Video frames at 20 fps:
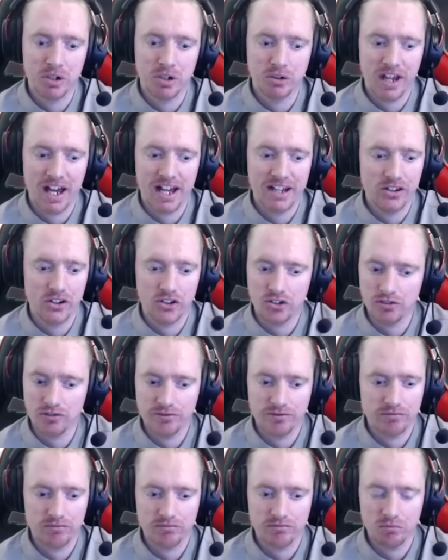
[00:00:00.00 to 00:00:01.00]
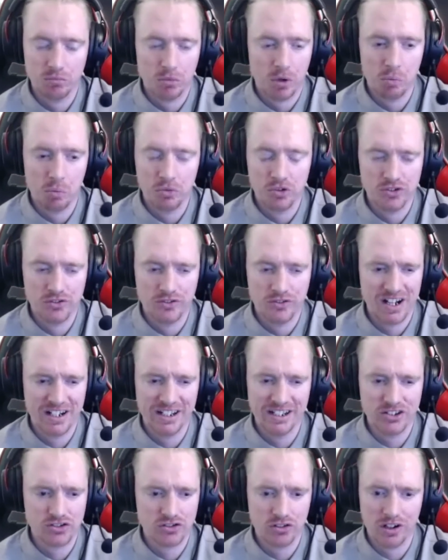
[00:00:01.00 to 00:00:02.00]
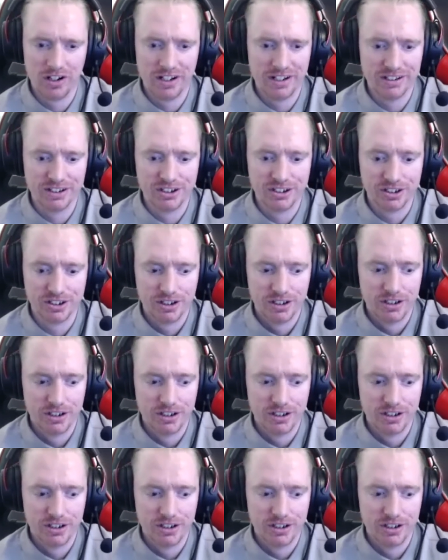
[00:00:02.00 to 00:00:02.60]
The Henderson one was very strange.